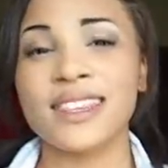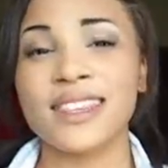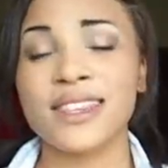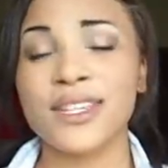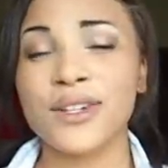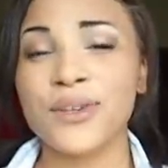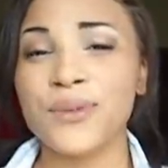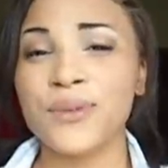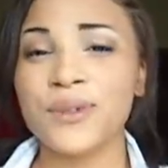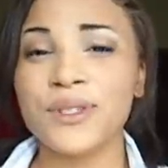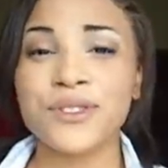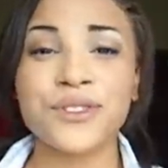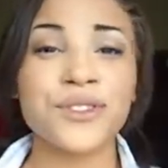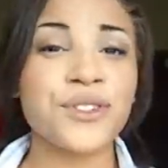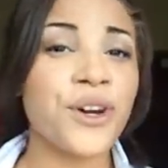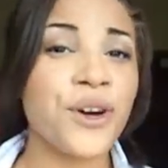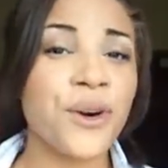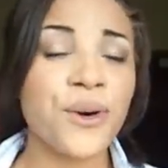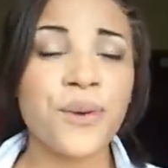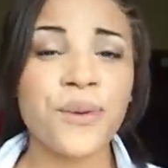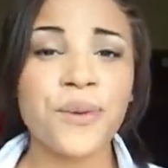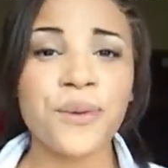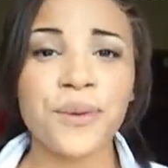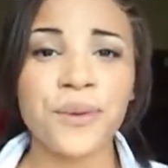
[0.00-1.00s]
There was
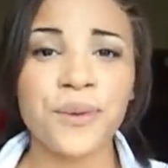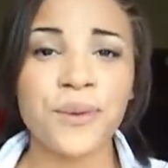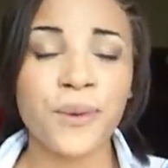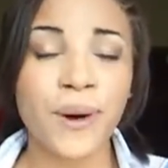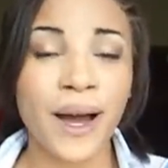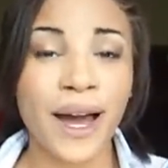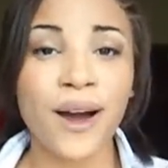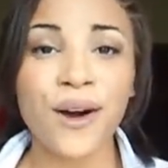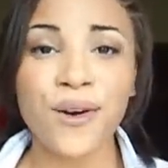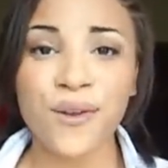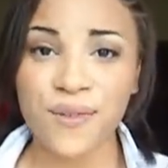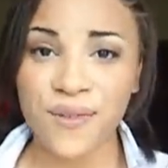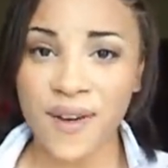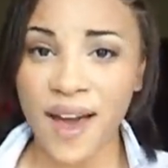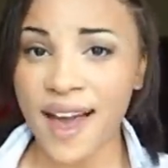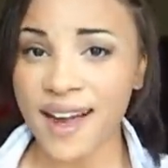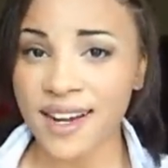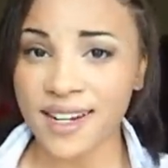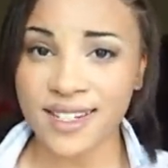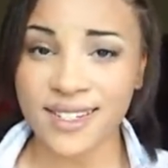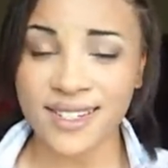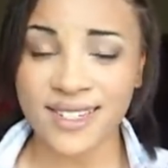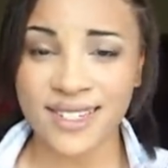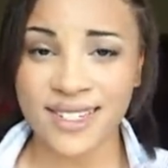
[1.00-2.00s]
no wow
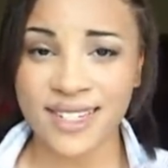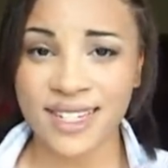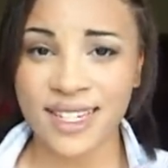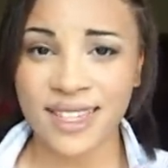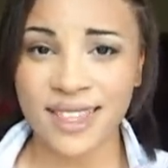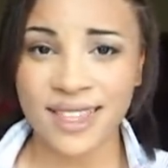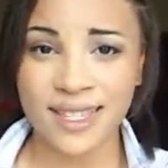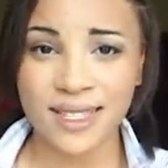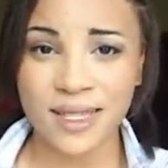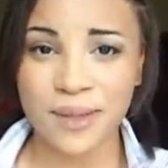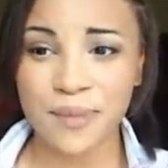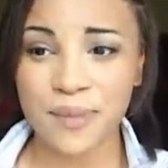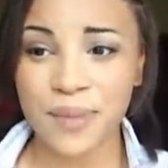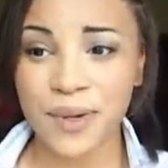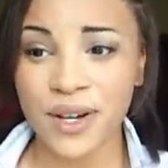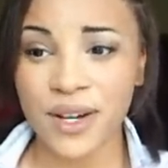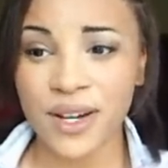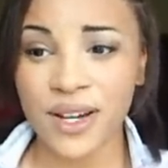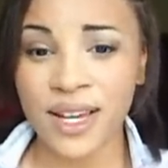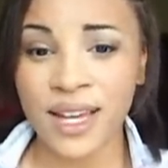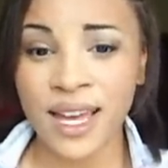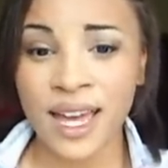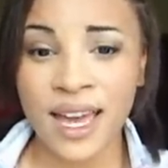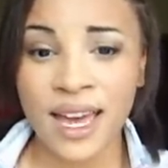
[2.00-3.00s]
factor in this book.